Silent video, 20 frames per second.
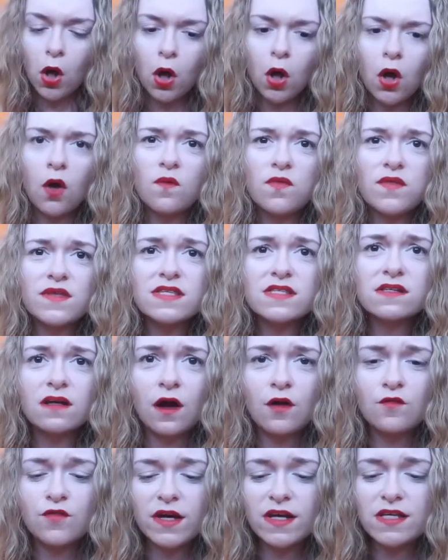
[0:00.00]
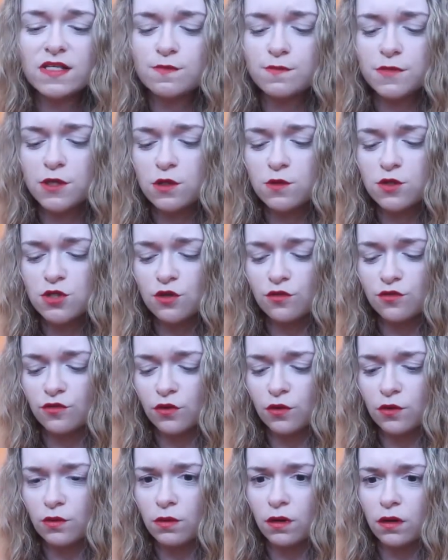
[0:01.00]
Oh, this cover is
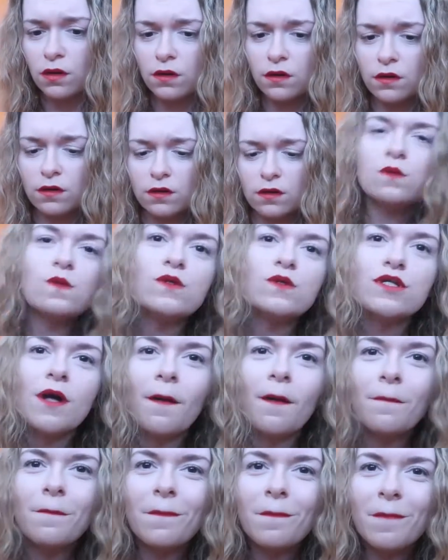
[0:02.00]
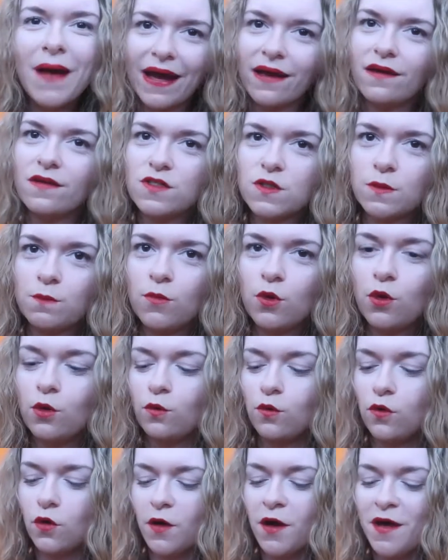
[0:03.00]
beautiful. Called Maggot
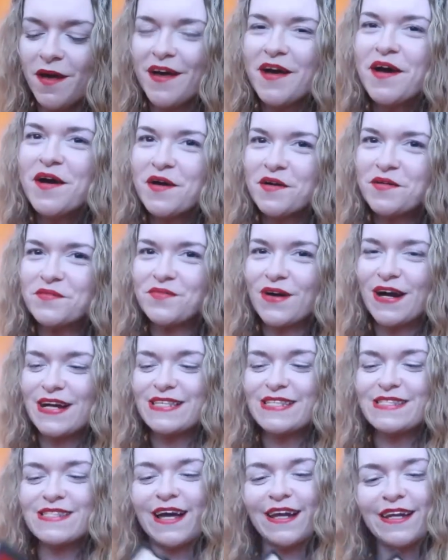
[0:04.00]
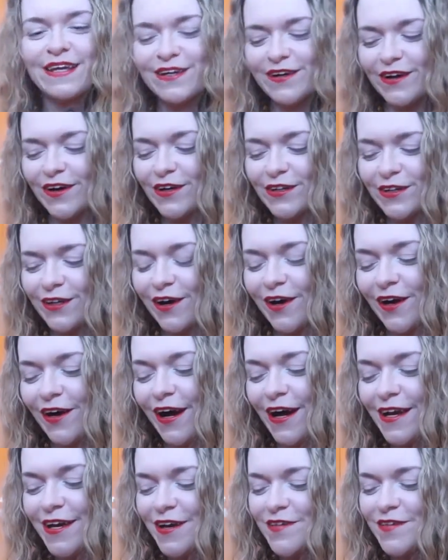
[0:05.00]
Moon by Sally Gardner.
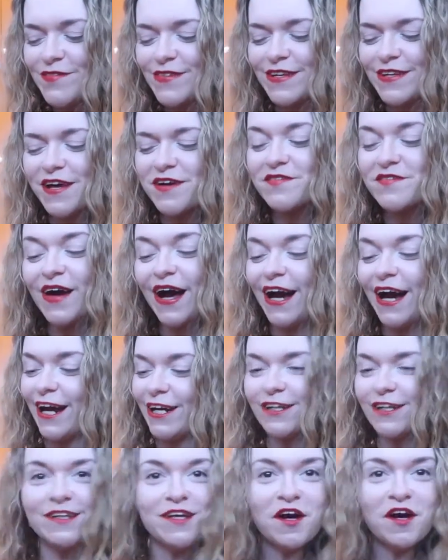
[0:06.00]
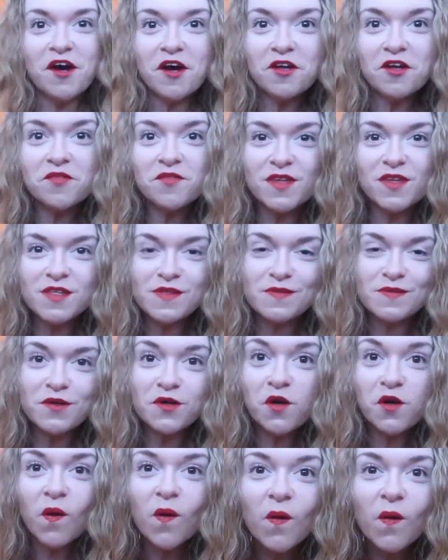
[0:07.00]
I have never actually heard of this
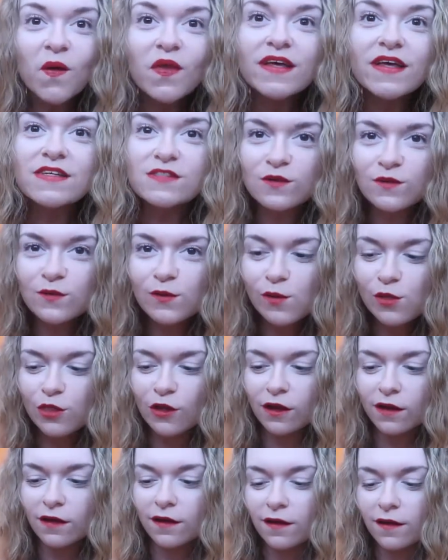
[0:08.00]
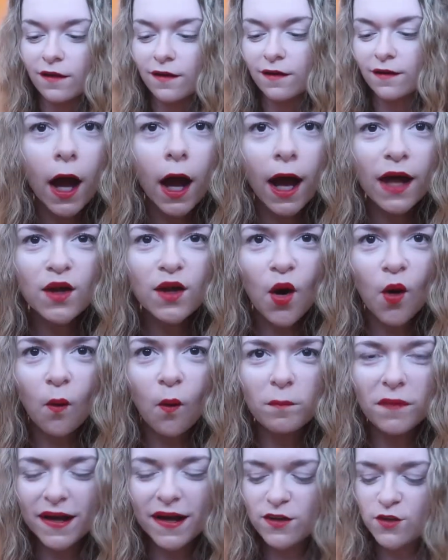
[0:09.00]
book or this author. And
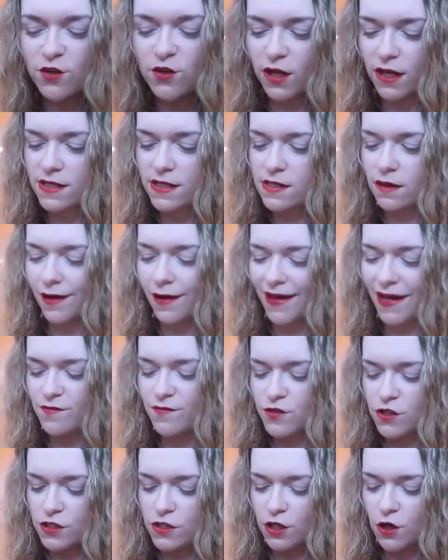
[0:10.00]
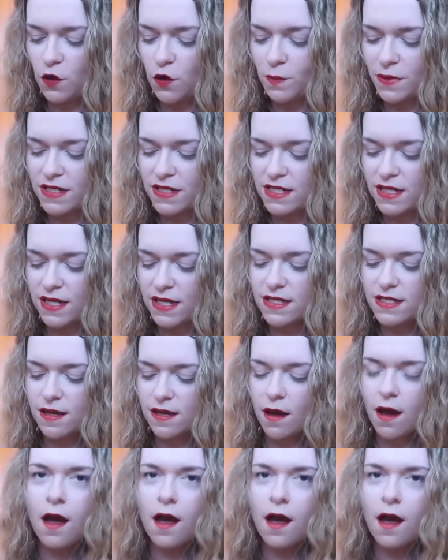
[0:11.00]
oh my goodness, I have just opened it